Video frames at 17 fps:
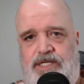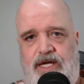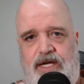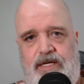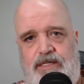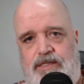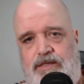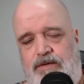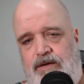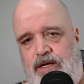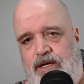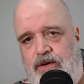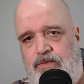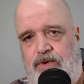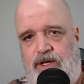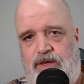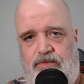take it so he
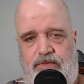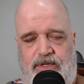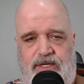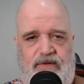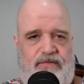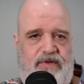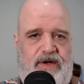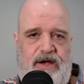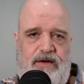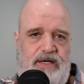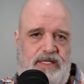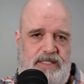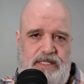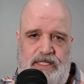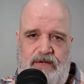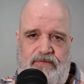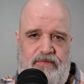can read the
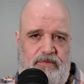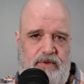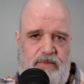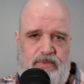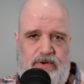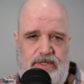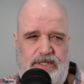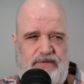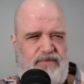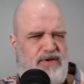various and different reports.